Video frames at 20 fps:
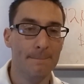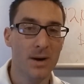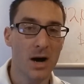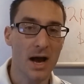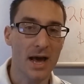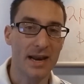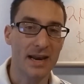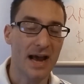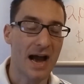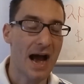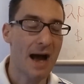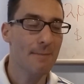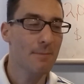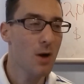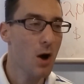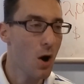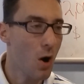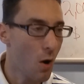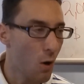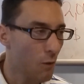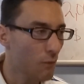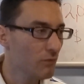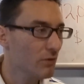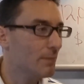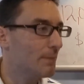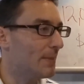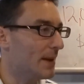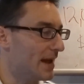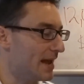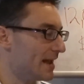but I'm
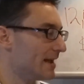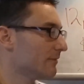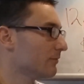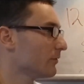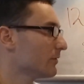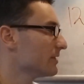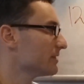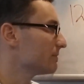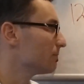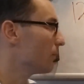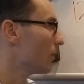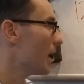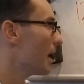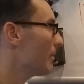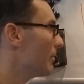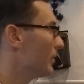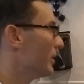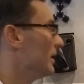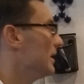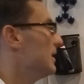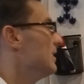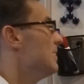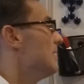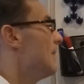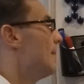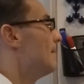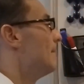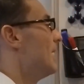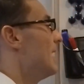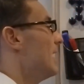overpaying for this property
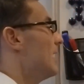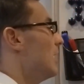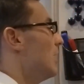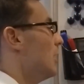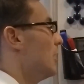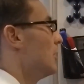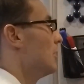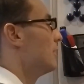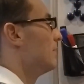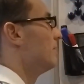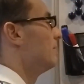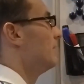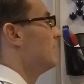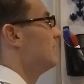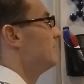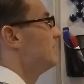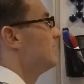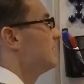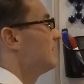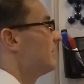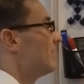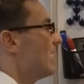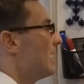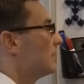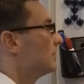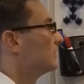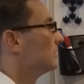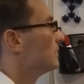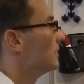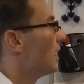by
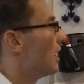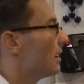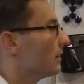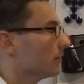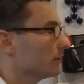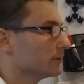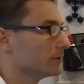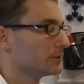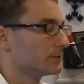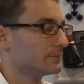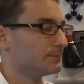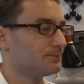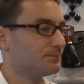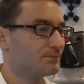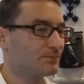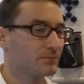$150,000.